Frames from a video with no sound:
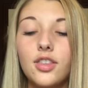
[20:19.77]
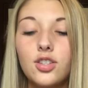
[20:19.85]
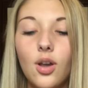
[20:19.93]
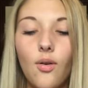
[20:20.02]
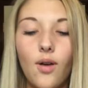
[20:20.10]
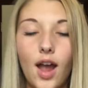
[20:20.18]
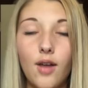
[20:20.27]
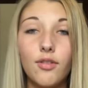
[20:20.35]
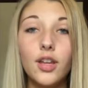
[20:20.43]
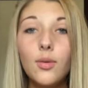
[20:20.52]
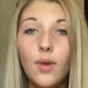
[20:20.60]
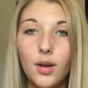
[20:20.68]
so I
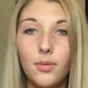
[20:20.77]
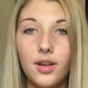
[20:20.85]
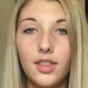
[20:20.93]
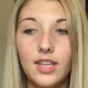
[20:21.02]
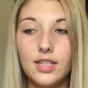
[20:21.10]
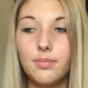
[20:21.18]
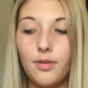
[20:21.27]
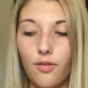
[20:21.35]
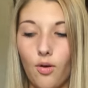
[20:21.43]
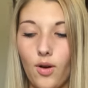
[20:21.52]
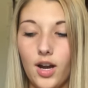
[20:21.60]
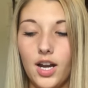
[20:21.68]
really wanted one of these
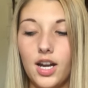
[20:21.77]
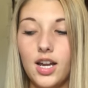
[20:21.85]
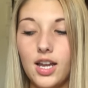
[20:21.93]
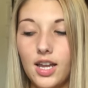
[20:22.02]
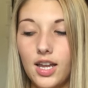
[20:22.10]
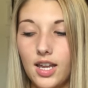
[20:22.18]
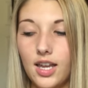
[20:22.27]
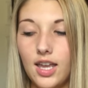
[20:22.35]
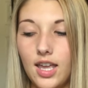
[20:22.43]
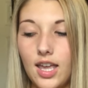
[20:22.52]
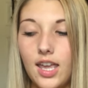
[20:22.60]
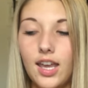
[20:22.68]
before
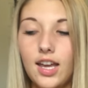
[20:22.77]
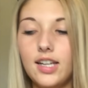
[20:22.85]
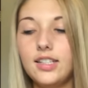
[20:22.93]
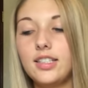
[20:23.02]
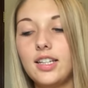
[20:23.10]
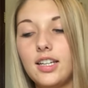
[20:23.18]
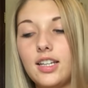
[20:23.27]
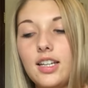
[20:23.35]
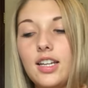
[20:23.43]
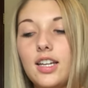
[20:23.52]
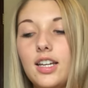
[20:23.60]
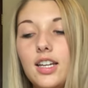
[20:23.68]
and
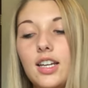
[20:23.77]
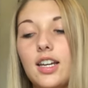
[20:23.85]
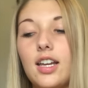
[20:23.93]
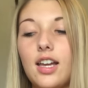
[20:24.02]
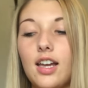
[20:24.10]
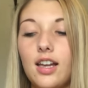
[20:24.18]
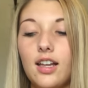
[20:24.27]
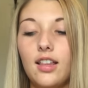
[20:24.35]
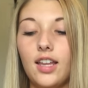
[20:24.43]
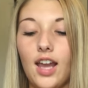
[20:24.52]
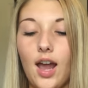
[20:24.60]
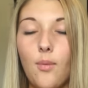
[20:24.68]

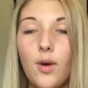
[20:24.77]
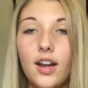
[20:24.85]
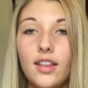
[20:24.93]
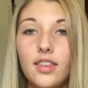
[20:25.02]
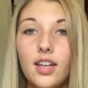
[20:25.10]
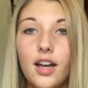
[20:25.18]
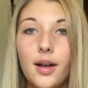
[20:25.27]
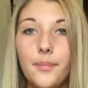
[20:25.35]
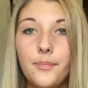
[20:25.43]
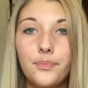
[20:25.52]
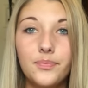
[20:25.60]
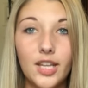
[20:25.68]
like I wanted the
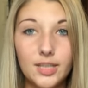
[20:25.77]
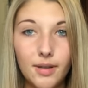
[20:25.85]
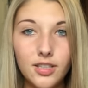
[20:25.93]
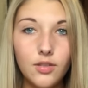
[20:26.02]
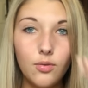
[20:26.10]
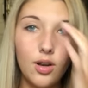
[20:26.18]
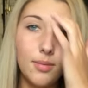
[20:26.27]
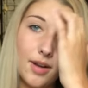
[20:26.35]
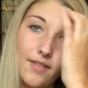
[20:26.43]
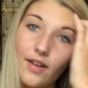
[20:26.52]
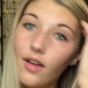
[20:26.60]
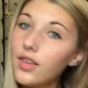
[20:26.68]
expensive one, but I
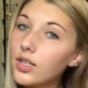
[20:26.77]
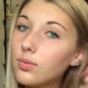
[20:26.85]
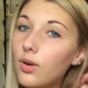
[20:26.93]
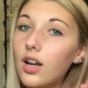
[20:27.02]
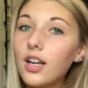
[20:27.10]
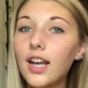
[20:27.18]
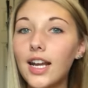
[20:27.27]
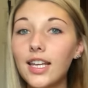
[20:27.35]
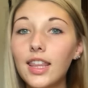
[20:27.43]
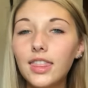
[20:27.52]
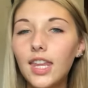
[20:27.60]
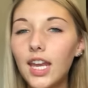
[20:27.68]
found this one and I
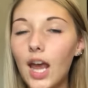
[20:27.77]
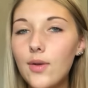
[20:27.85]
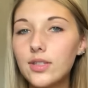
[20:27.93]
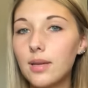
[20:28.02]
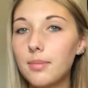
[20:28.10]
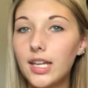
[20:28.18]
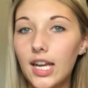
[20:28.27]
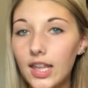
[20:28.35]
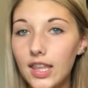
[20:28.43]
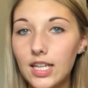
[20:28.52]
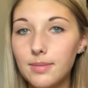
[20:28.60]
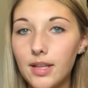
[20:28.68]
didn't think I was gonna be getting
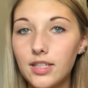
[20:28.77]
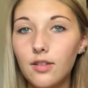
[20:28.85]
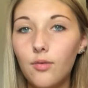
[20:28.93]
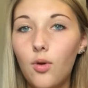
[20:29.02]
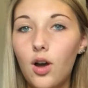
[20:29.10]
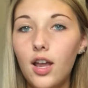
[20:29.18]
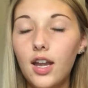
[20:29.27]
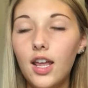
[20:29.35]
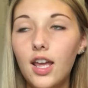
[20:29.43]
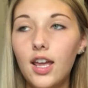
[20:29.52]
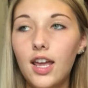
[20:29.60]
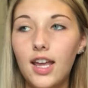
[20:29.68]
the expensive one.
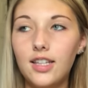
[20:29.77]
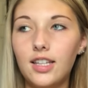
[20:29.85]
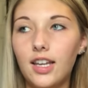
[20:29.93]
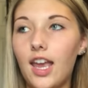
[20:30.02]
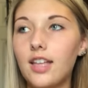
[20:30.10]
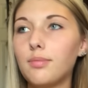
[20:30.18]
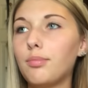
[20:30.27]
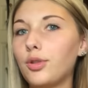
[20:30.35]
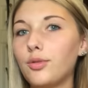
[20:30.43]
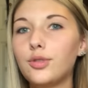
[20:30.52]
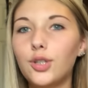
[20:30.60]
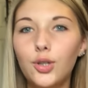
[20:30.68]
It's like has
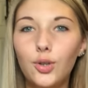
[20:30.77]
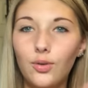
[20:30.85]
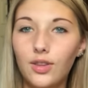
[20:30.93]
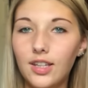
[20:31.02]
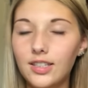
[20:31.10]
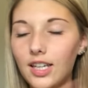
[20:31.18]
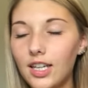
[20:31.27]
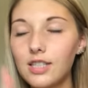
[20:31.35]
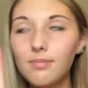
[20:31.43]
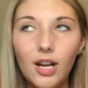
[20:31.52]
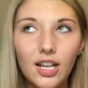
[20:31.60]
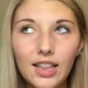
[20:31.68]
Bluetooth and it's like
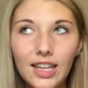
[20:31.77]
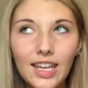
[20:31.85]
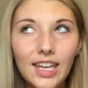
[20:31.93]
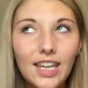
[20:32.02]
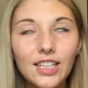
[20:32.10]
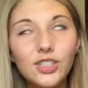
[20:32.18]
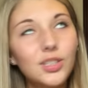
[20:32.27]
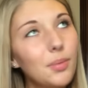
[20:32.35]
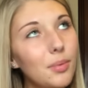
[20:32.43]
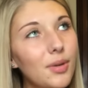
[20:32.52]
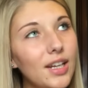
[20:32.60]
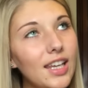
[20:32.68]
sparkly, it's super
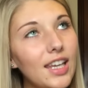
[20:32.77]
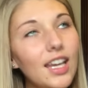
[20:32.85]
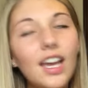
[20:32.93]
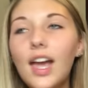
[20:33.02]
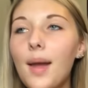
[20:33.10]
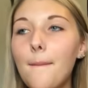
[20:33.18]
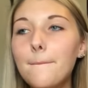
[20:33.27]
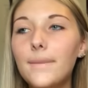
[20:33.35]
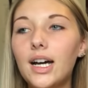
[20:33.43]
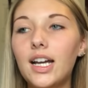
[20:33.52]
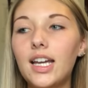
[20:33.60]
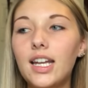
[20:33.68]
pretty,
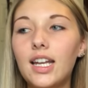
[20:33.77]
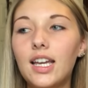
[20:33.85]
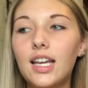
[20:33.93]
but